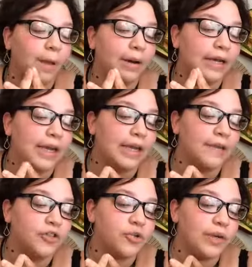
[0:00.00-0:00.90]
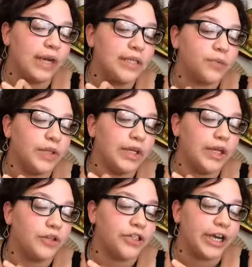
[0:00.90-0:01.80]
But it gives you a nice, really
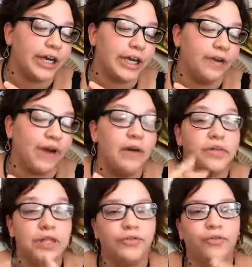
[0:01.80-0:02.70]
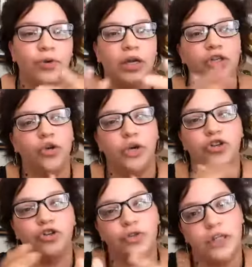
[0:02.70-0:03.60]
understanding of how different
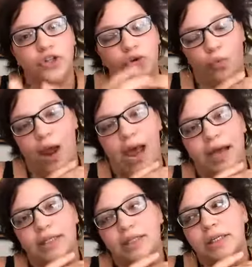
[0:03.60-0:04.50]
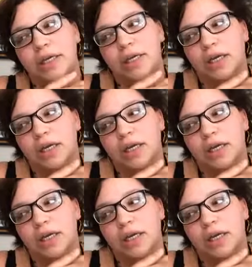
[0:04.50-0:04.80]
creatures interact